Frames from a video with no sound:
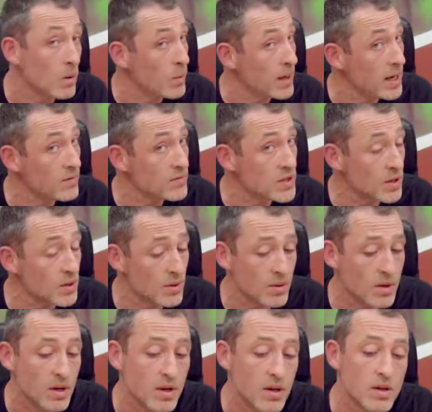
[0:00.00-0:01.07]
We have 2,
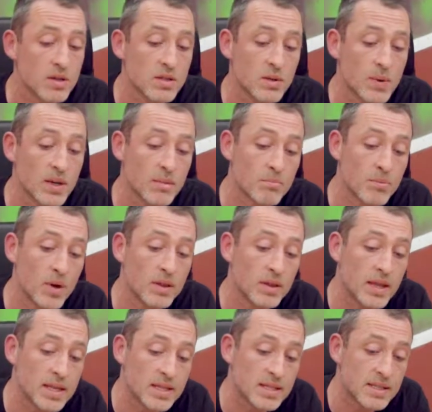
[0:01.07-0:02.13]
so we can put
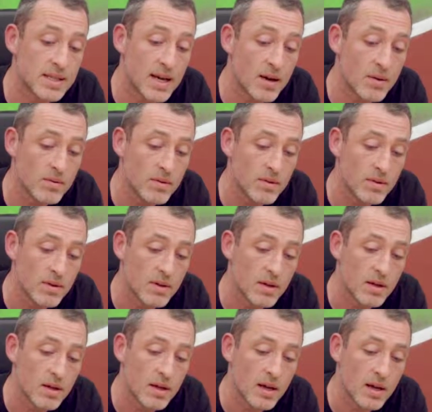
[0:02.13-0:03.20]
this down
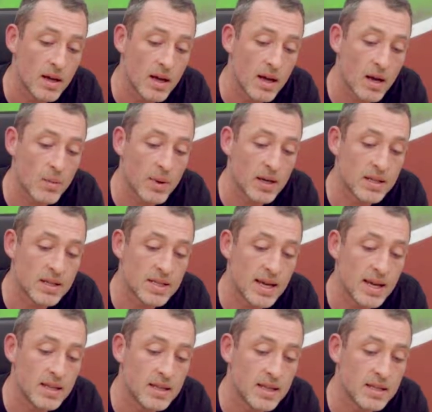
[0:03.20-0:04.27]
and we can
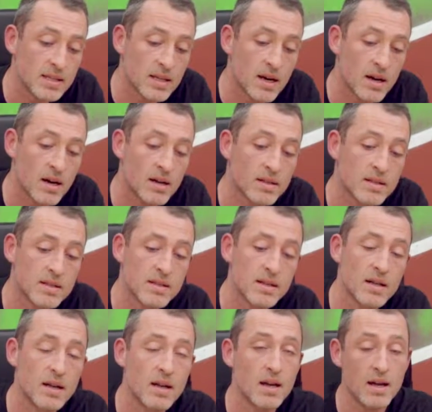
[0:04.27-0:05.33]
take these cards
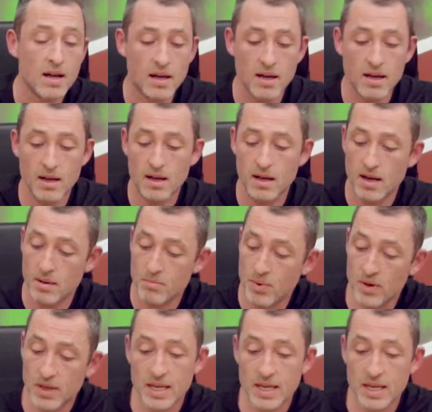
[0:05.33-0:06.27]
and put